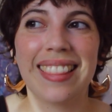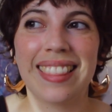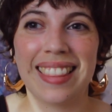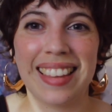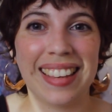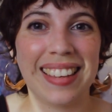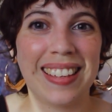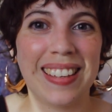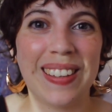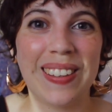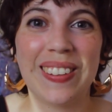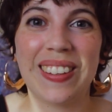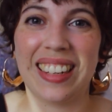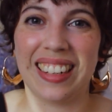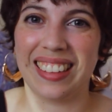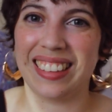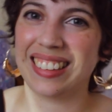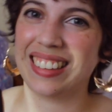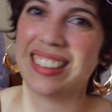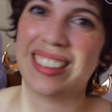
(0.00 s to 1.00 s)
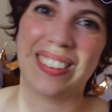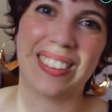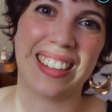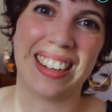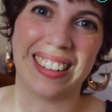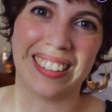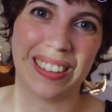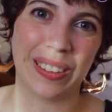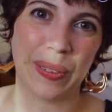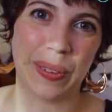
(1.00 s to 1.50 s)
Thank you, and I'll see you on the
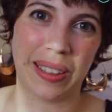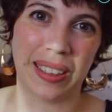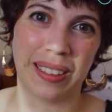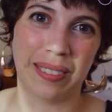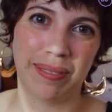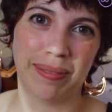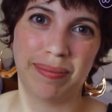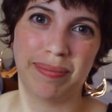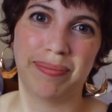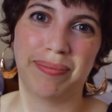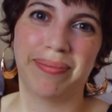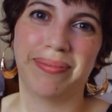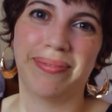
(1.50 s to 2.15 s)
next one.